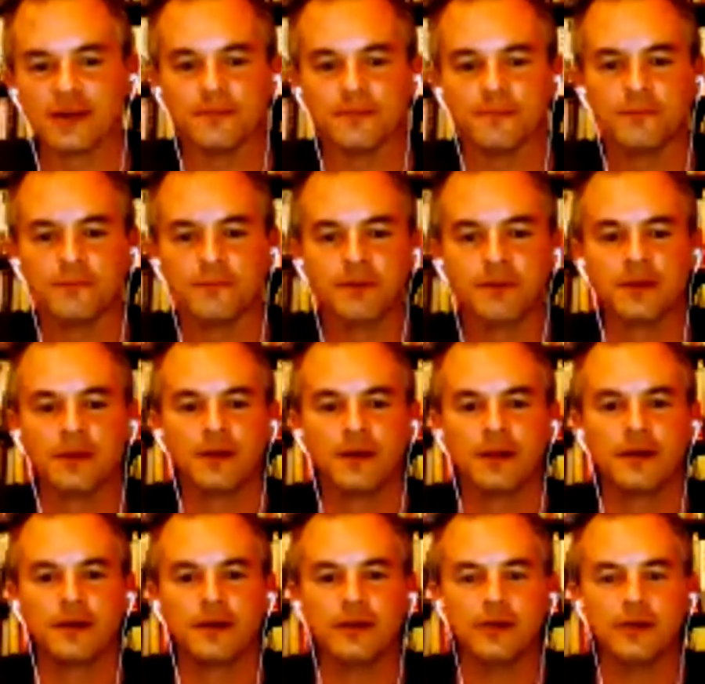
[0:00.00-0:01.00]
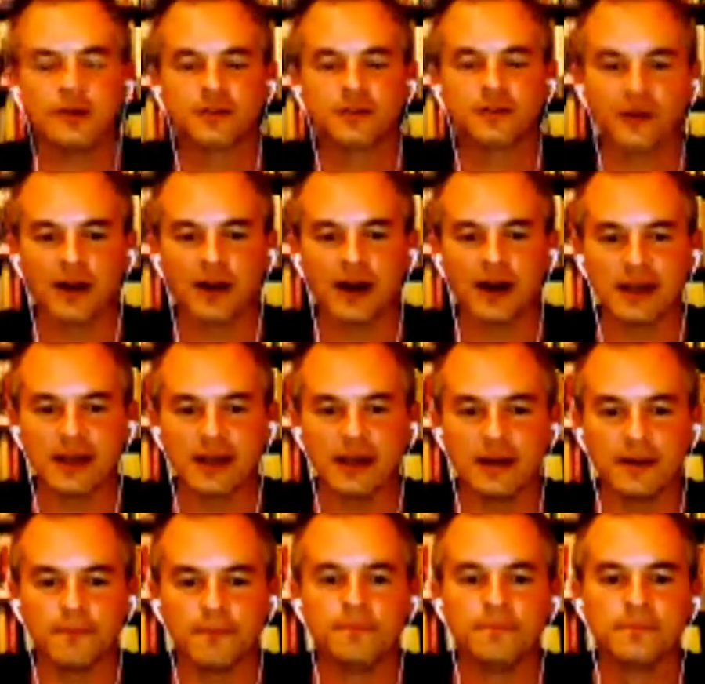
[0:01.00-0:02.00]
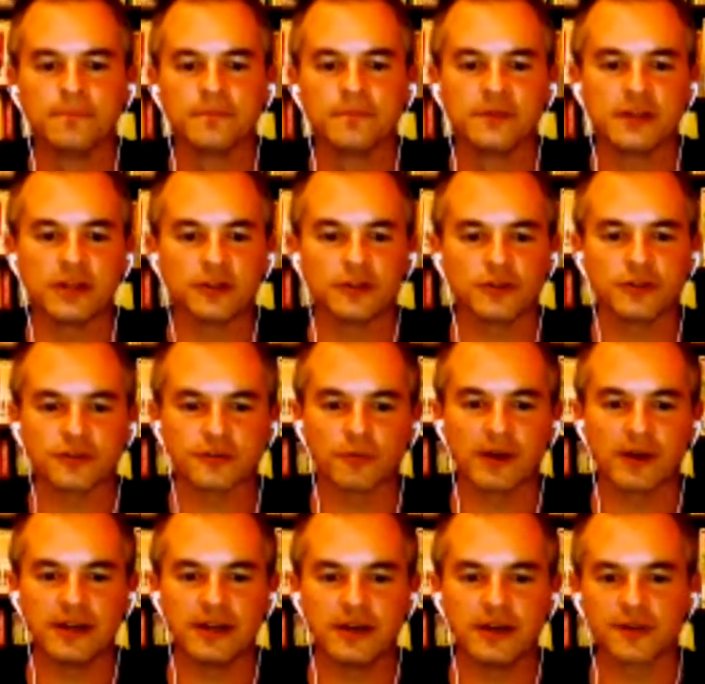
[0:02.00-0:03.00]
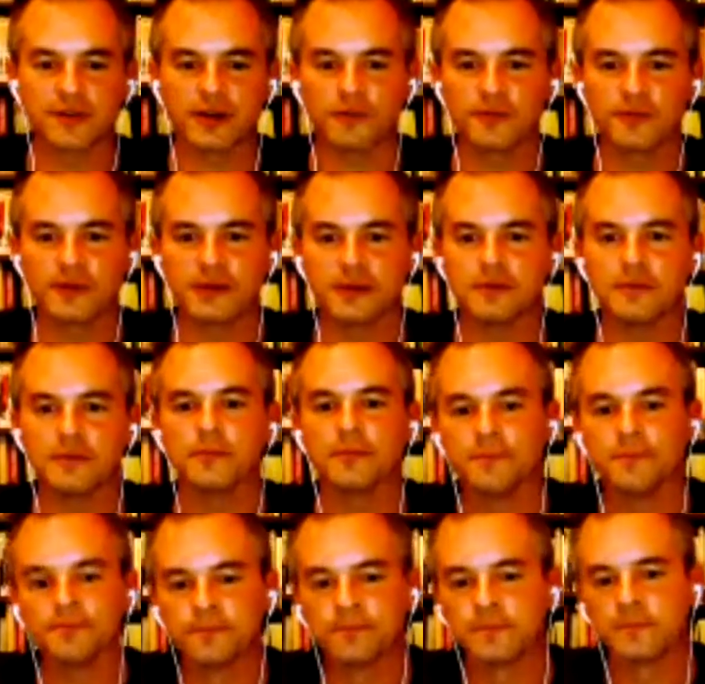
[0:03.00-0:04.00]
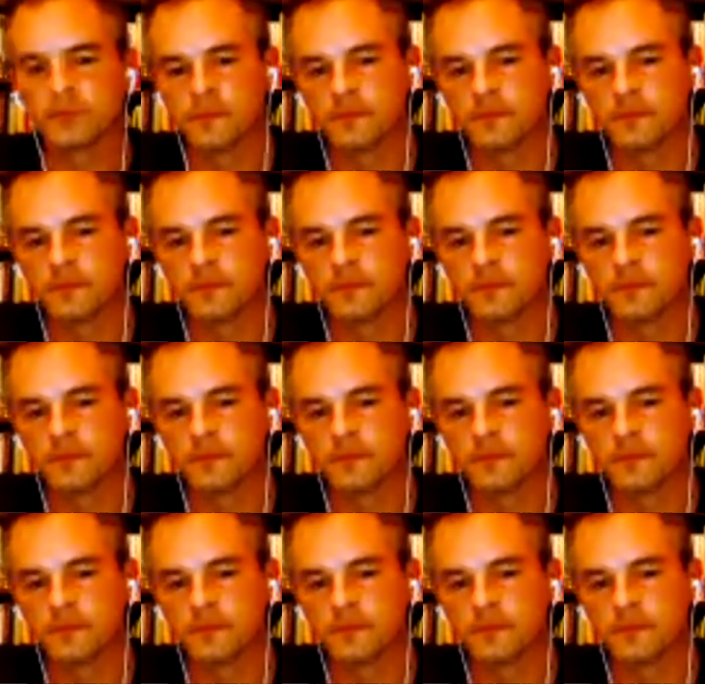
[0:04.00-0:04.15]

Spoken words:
You can try and get rein yourself in